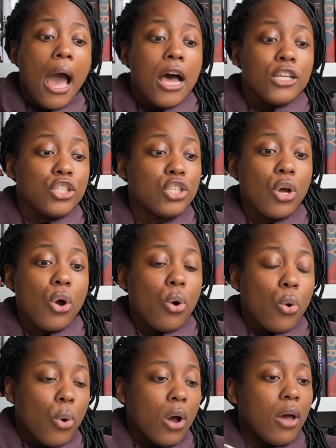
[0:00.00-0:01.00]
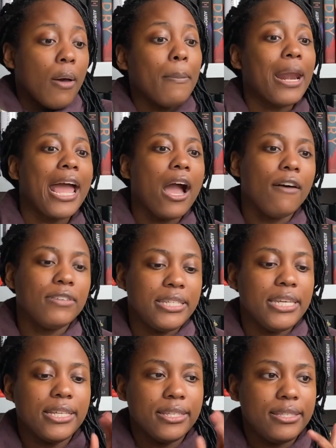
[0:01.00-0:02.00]
so, but I
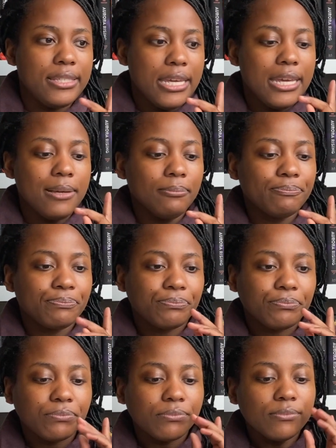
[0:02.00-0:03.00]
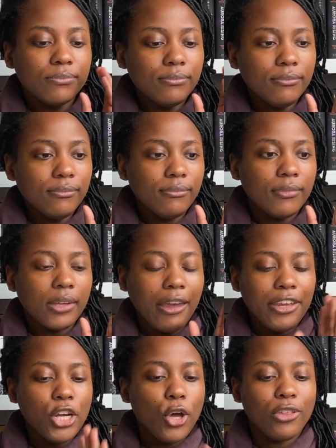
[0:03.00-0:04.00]
obviously can see,
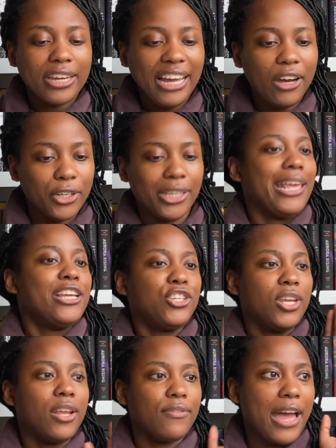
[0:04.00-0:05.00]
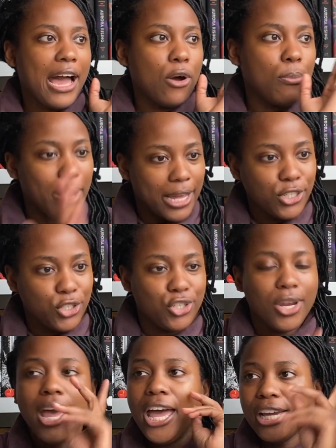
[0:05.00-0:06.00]
you know, the calculation of how much
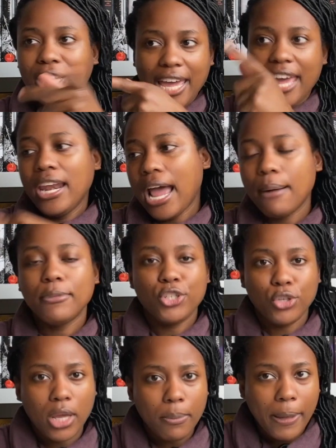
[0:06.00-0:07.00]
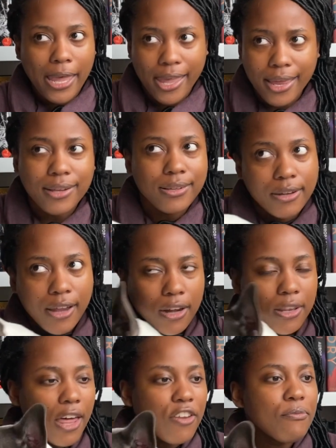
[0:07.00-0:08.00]
and how much you get paid, not a
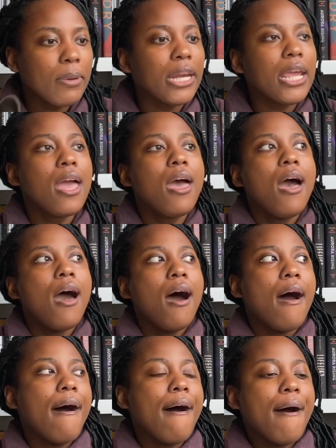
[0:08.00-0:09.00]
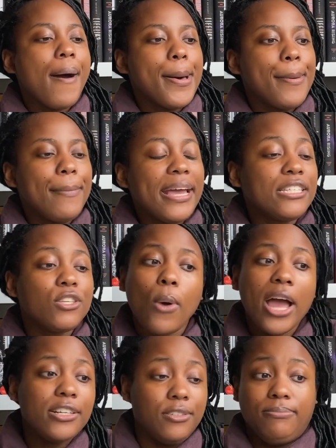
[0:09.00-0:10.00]
lot of money. And so
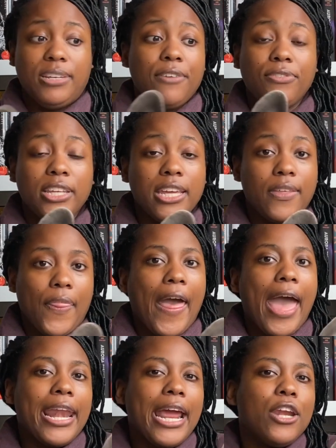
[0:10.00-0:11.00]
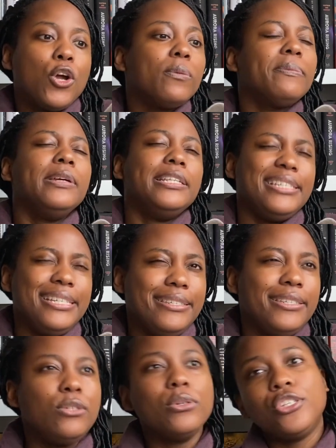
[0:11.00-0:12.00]
I definitely get that, and I know it's
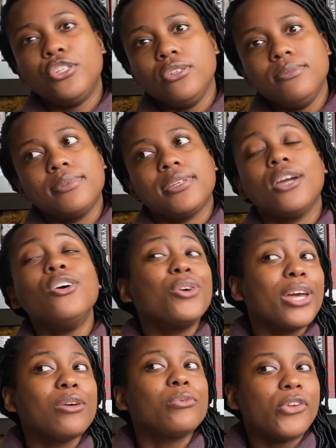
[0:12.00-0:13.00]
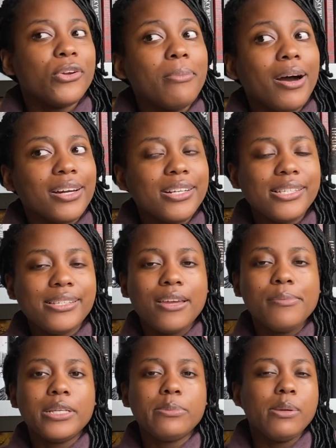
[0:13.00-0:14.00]
easy to assume it's like, okay, well, you're monetized now,
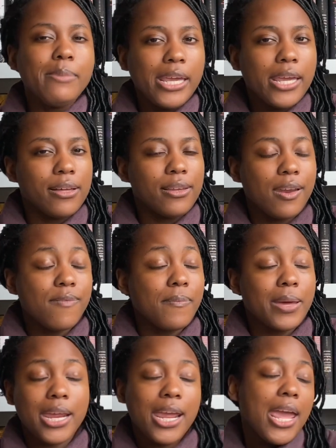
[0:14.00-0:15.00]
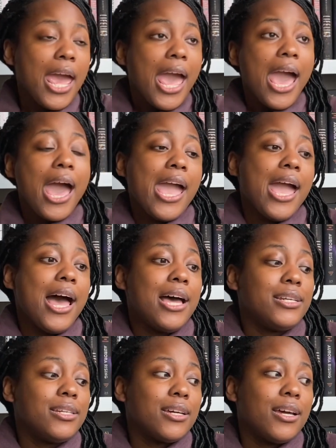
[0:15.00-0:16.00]
you must be making a lot of money.
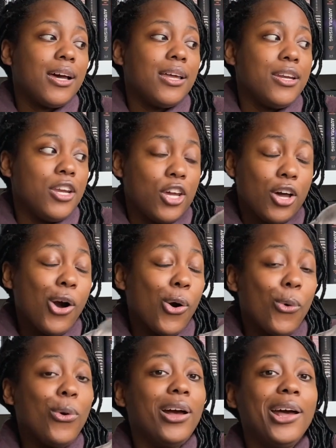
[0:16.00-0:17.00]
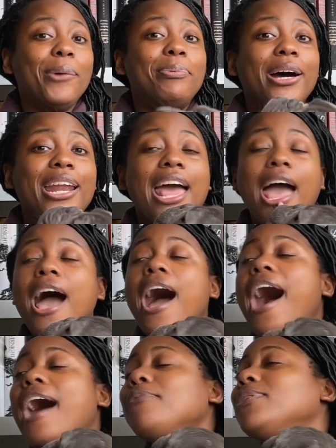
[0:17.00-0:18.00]
And no, but
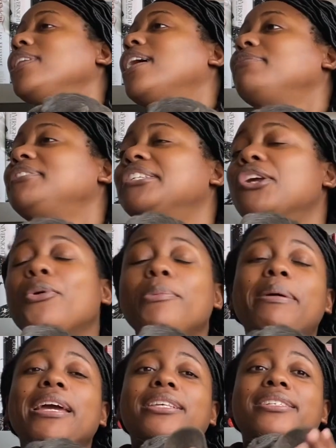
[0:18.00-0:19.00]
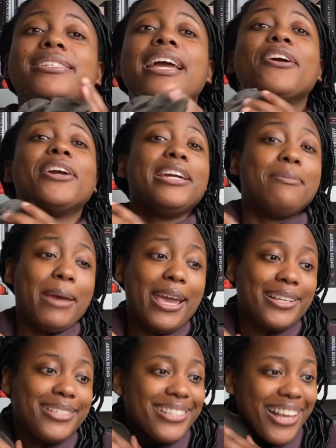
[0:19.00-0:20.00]
I would love to know what Bailey Sarian
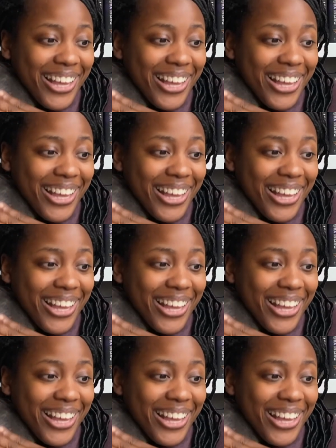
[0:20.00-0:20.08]
makes,